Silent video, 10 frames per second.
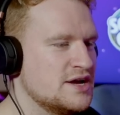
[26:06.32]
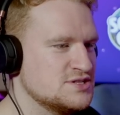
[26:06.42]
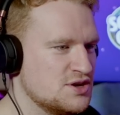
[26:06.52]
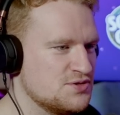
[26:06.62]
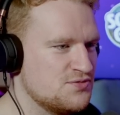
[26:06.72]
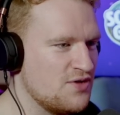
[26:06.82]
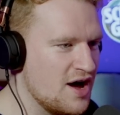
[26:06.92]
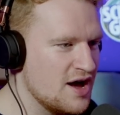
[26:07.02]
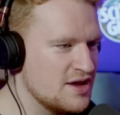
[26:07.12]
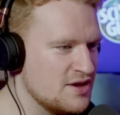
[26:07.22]
okay. So it's
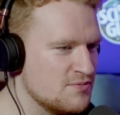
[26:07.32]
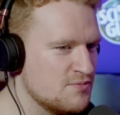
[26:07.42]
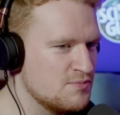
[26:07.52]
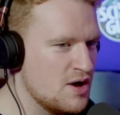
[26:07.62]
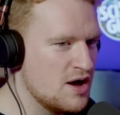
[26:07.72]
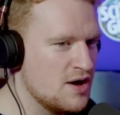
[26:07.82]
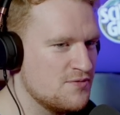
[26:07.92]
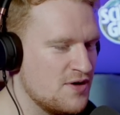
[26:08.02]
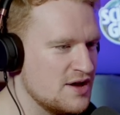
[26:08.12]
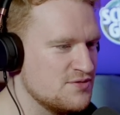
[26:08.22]
five uh,
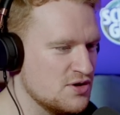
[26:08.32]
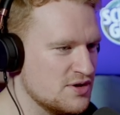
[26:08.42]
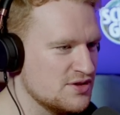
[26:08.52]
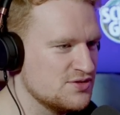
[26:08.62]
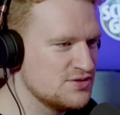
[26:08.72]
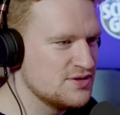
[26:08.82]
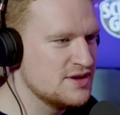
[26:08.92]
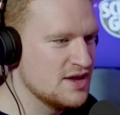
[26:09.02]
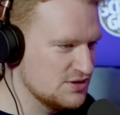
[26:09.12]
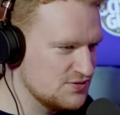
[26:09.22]
five units.
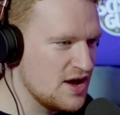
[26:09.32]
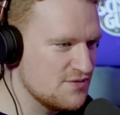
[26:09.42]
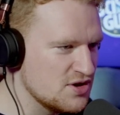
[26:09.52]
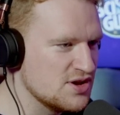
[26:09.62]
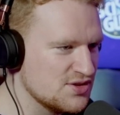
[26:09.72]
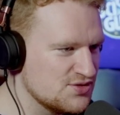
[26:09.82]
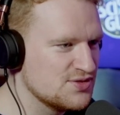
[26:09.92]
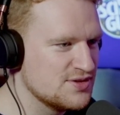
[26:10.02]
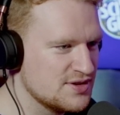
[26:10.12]
It's um, five units.